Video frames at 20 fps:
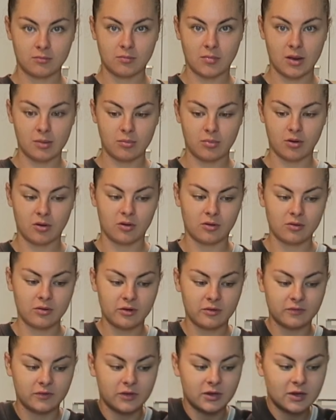my bowl.
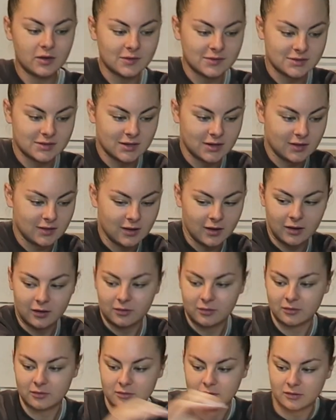Hopefully you can
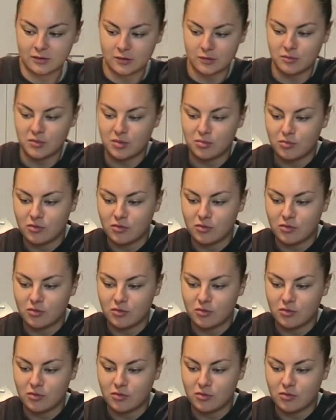see